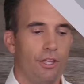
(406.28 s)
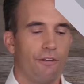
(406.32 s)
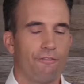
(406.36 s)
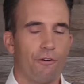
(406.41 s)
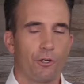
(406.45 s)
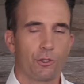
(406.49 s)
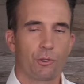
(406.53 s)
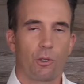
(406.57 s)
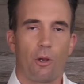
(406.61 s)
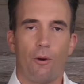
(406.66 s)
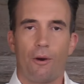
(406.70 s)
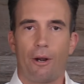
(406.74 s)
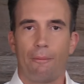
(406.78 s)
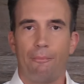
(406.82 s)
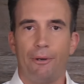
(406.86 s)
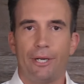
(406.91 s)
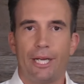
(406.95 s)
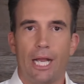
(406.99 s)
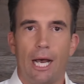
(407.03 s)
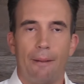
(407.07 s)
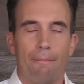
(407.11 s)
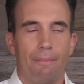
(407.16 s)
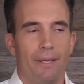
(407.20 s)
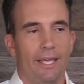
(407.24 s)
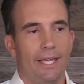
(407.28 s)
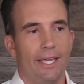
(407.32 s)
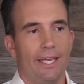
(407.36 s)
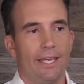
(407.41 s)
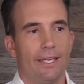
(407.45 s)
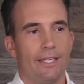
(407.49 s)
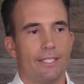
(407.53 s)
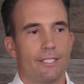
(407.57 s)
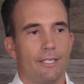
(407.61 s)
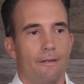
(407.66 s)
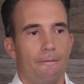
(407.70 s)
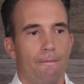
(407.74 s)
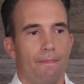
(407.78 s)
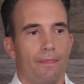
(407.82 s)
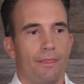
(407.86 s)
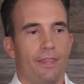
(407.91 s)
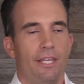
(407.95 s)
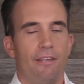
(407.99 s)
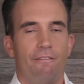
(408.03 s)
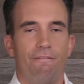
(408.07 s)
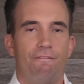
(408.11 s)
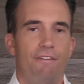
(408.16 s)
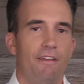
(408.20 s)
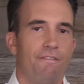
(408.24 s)
The first one I want to bring up is
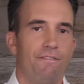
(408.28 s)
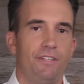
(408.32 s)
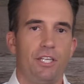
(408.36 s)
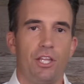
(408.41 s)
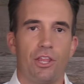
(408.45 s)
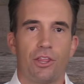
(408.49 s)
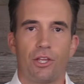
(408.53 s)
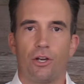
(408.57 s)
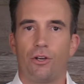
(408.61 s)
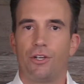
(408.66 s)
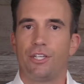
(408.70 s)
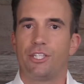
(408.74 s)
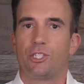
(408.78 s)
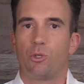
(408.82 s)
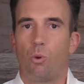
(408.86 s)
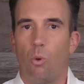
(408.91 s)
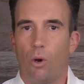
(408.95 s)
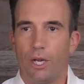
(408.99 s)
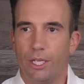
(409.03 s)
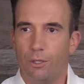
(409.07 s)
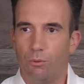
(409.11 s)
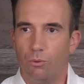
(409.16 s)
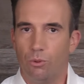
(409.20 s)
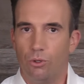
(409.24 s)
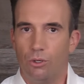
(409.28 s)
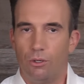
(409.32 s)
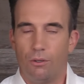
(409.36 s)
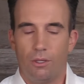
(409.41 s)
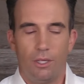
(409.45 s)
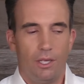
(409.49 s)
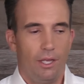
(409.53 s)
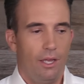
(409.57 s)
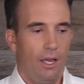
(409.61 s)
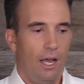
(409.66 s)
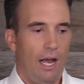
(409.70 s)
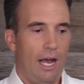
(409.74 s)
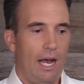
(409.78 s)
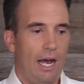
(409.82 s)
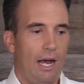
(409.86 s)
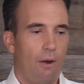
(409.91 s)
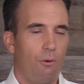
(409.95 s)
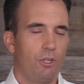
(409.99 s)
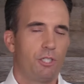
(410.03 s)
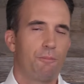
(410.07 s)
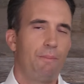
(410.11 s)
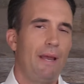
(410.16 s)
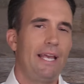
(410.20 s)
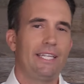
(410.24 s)
the 50 30 20 rule, uh,
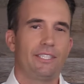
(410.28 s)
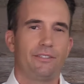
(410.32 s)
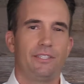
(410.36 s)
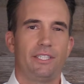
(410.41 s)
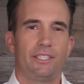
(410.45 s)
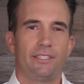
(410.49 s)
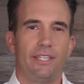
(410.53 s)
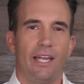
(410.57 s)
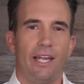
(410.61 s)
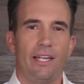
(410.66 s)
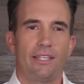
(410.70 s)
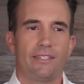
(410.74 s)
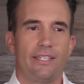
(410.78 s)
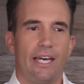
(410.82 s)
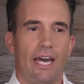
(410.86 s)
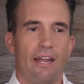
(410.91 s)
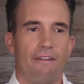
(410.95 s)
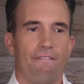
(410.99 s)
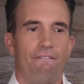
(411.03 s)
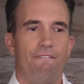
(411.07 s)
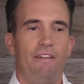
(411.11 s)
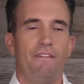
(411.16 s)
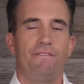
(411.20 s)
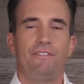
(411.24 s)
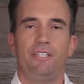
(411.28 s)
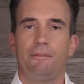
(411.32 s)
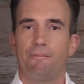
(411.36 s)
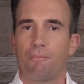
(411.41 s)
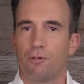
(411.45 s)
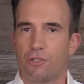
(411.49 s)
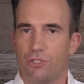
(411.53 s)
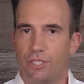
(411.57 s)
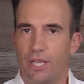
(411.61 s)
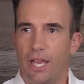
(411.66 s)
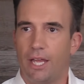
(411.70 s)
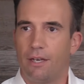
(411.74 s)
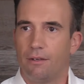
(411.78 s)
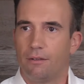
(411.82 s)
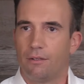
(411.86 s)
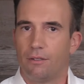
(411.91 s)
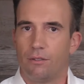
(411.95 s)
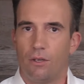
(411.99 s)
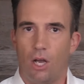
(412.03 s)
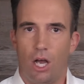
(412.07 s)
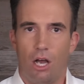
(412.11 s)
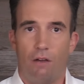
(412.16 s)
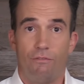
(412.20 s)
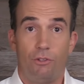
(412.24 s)
which basically states that 50%
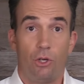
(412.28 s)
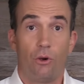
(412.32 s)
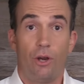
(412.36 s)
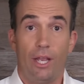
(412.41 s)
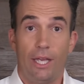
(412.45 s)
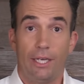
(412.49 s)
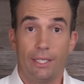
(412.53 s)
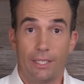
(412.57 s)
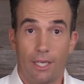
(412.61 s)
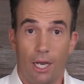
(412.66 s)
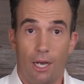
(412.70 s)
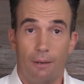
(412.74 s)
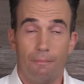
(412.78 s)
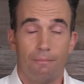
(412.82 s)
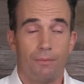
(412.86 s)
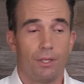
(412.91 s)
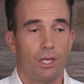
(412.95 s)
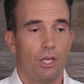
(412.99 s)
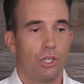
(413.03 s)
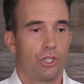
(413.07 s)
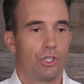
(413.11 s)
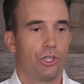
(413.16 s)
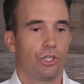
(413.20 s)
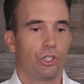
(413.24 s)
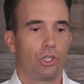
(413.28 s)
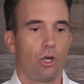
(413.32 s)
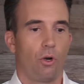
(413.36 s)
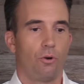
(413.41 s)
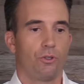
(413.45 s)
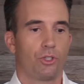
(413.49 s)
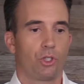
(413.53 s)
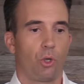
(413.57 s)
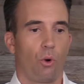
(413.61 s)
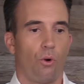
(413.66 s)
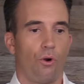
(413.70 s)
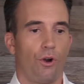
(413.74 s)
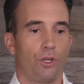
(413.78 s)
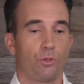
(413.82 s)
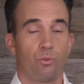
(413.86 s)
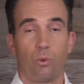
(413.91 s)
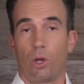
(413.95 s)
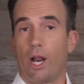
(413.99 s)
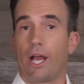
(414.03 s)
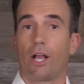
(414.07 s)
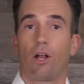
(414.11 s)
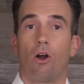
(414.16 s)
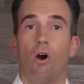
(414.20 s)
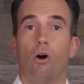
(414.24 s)
of your income should go towards
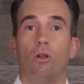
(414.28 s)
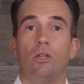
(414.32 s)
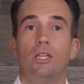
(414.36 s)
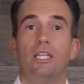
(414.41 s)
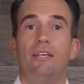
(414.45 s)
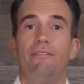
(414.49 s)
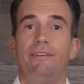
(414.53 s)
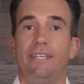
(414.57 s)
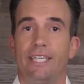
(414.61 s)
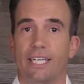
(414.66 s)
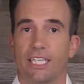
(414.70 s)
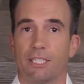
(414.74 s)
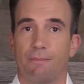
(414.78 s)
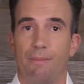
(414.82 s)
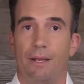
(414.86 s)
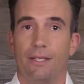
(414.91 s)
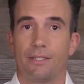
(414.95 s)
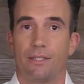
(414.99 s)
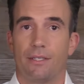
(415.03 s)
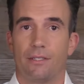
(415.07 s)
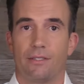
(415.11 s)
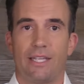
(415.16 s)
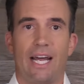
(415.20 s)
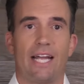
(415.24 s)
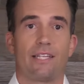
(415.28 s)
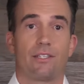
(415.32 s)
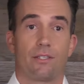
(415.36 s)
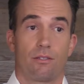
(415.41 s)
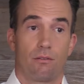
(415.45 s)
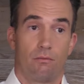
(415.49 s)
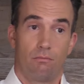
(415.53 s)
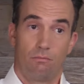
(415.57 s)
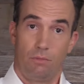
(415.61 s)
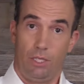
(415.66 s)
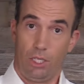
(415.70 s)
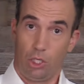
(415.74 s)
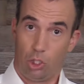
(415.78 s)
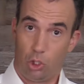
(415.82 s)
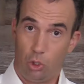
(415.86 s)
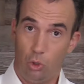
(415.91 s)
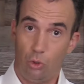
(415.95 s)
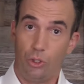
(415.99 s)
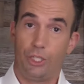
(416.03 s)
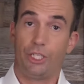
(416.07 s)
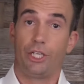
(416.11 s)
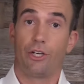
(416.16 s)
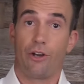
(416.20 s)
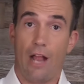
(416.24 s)
what I call living expenses. That's
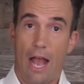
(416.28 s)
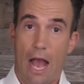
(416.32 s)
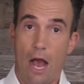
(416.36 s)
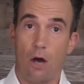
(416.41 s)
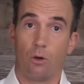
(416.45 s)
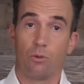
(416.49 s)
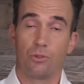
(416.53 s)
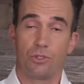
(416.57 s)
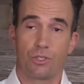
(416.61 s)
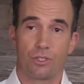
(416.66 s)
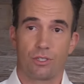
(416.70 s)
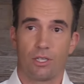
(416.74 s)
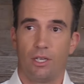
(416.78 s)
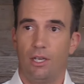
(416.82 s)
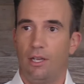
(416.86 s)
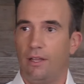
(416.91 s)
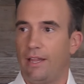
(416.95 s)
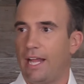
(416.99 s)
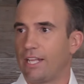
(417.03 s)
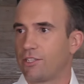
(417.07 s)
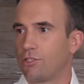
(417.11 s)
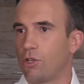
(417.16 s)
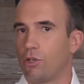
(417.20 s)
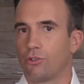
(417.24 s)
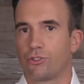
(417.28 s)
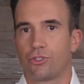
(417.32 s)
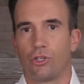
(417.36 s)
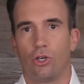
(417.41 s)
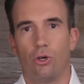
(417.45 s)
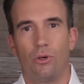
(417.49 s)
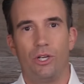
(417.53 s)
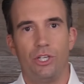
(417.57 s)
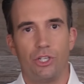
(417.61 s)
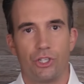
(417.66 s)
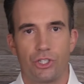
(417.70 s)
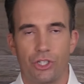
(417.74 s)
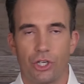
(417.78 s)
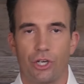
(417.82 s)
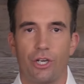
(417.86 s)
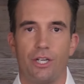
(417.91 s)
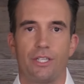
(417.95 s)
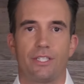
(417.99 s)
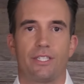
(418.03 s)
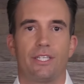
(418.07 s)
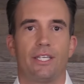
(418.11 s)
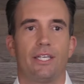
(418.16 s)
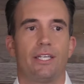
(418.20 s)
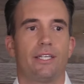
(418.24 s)
including your house. That's also
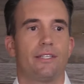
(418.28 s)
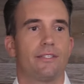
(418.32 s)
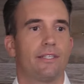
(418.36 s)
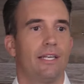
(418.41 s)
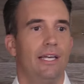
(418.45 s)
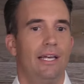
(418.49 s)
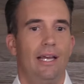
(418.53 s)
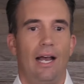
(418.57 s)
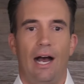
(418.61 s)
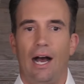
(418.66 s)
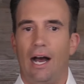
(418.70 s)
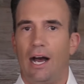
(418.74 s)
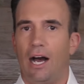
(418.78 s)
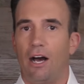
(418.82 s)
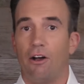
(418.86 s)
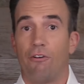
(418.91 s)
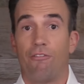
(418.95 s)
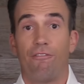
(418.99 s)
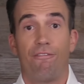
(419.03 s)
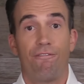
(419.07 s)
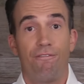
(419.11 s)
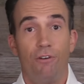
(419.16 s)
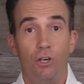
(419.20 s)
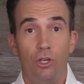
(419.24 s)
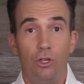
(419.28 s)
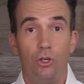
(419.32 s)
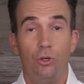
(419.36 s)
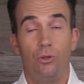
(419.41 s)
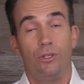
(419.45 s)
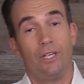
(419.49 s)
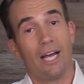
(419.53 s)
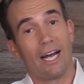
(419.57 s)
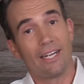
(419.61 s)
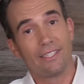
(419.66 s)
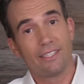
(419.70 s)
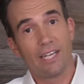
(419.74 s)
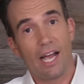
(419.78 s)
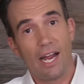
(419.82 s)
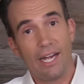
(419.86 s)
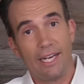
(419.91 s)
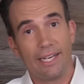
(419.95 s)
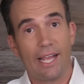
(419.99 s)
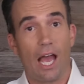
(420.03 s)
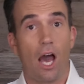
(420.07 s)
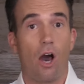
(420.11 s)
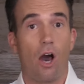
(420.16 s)
insurances, uh, food, not dining